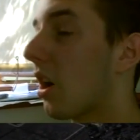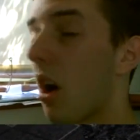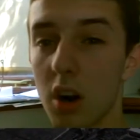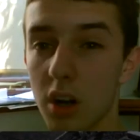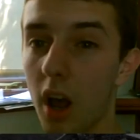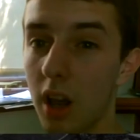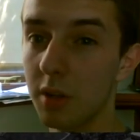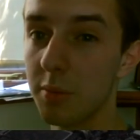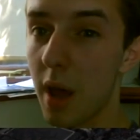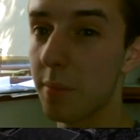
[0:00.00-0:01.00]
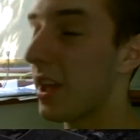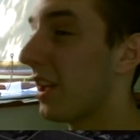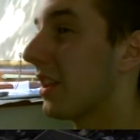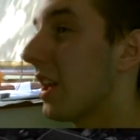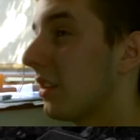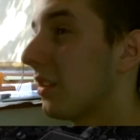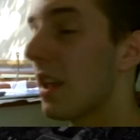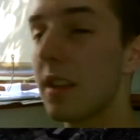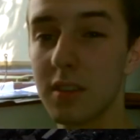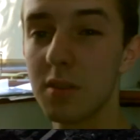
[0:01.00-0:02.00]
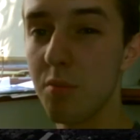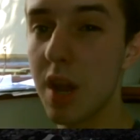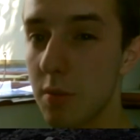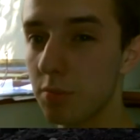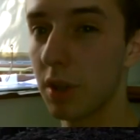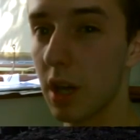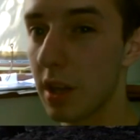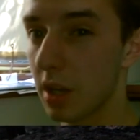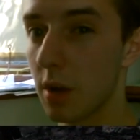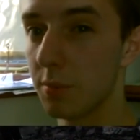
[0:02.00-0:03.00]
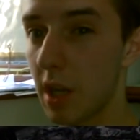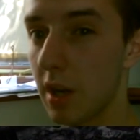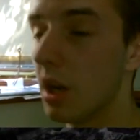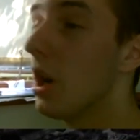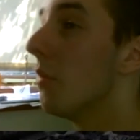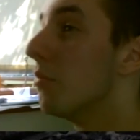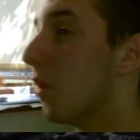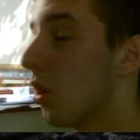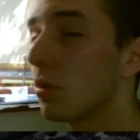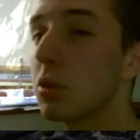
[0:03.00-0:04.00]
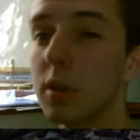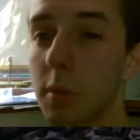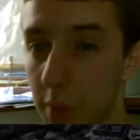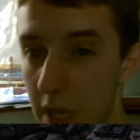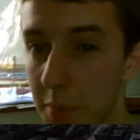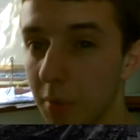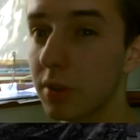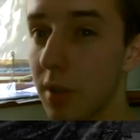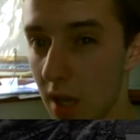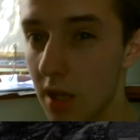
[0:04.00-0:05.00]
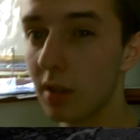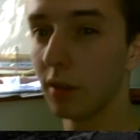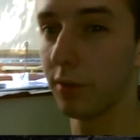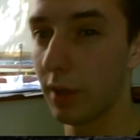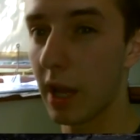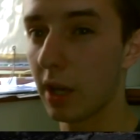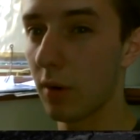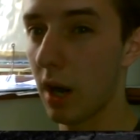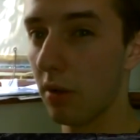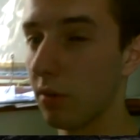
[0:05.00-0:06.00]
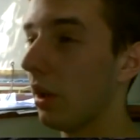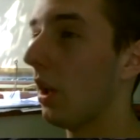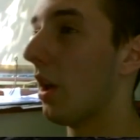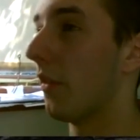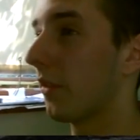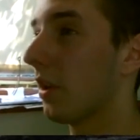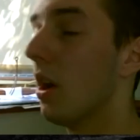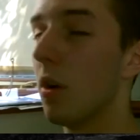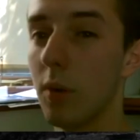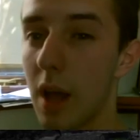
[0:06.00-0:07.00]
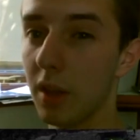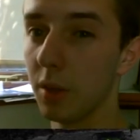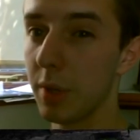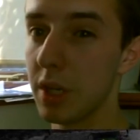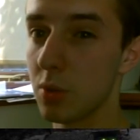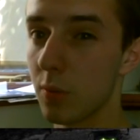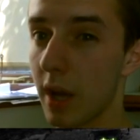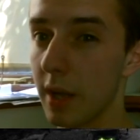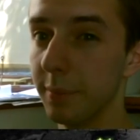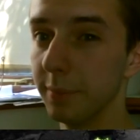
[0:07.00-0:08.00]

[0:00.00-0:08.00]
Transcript: Carg Island map. That's the main play that comes out here. Most people tend to flank around the left, around the beachway.